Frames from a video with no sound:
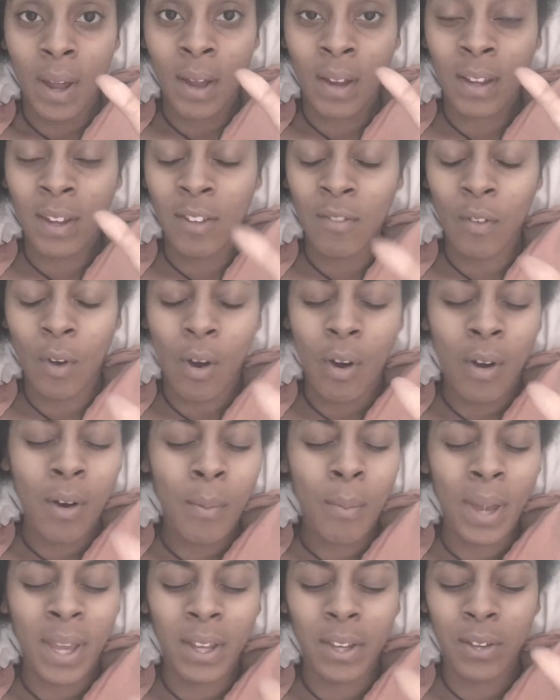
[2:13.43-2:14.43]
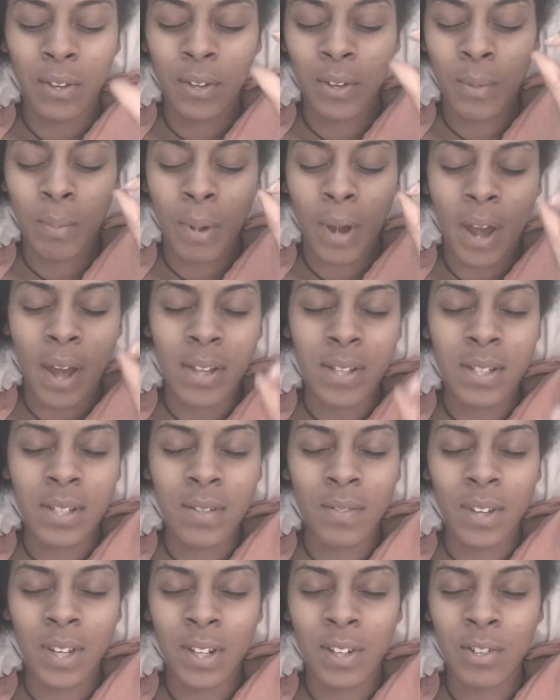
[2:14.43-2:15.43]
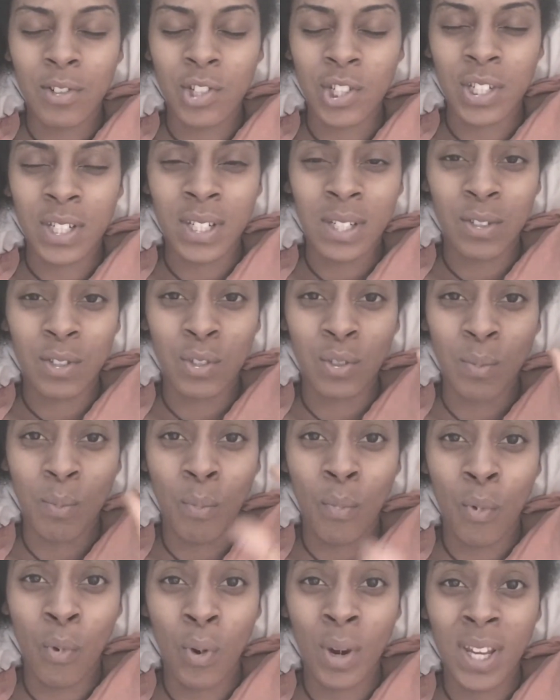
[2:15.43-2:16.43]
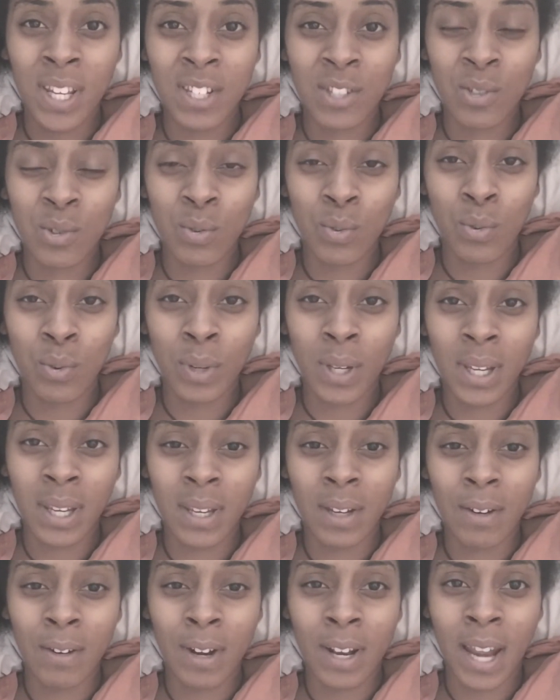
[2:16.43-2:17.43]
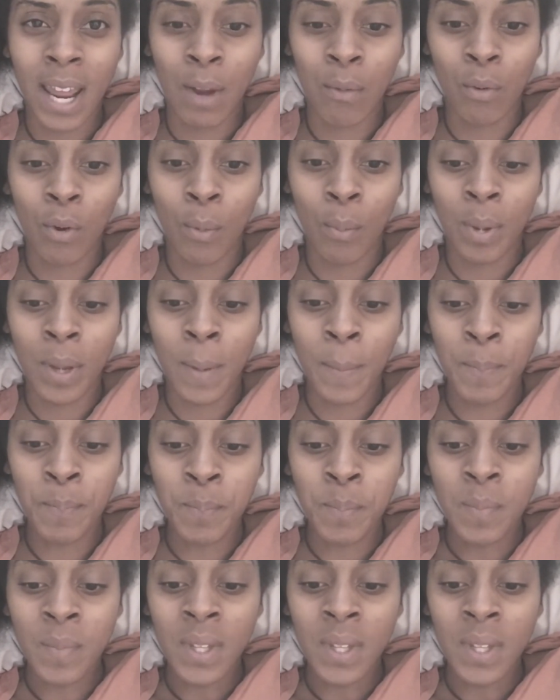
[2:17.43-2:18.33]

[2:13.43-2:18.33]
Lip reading: give all my good positive energy to Moi School here in Nairobi.